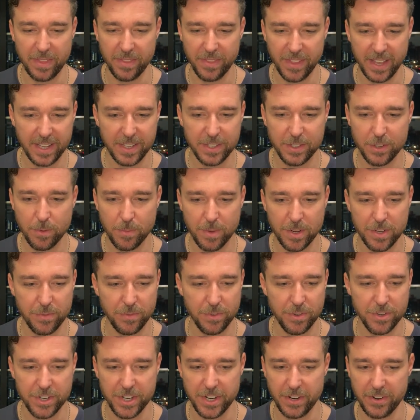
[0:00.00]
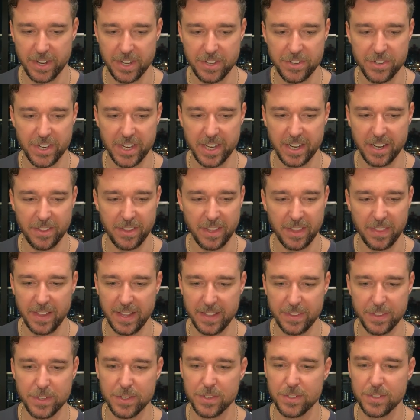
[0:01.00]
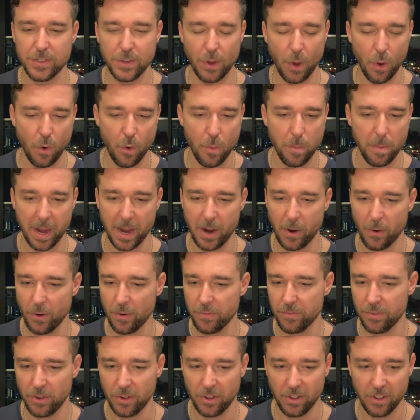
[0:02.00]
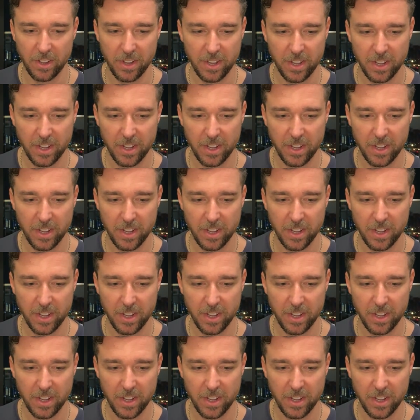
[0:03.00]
Thanks so much for sharing, Jean. I think that's so powerful.